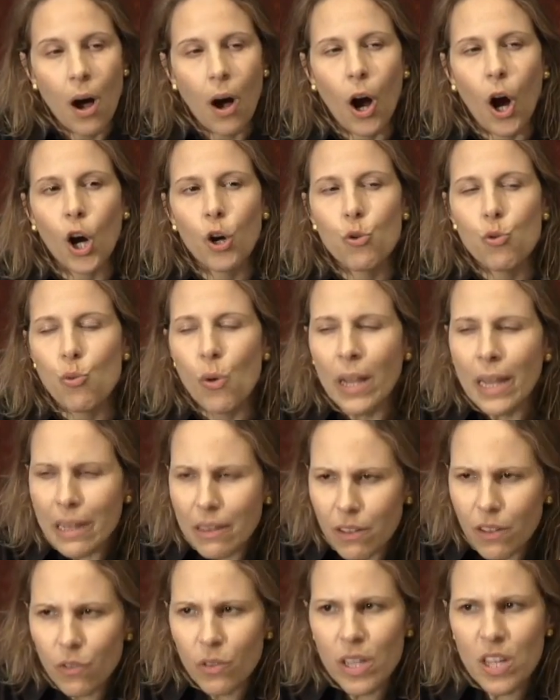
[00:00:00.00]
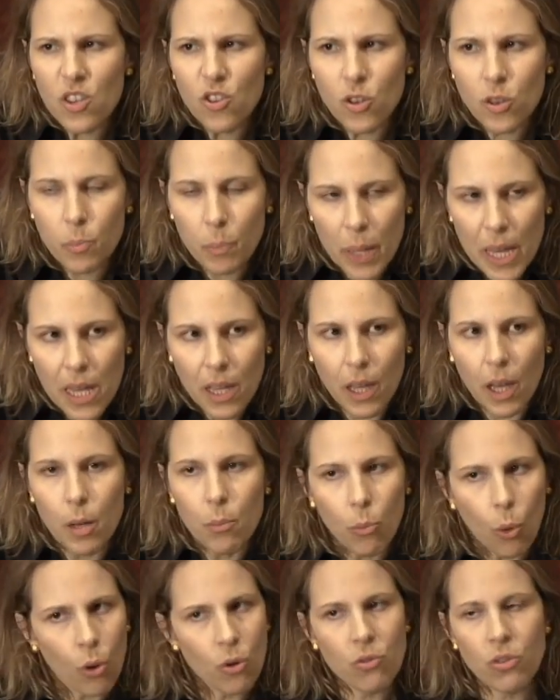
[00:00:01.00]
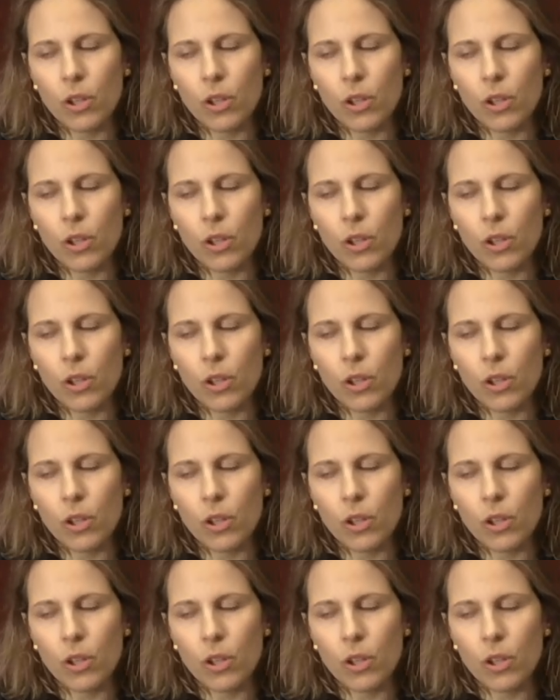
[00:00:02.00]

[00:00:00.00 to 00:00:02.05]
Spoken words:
are, relatively speaking, more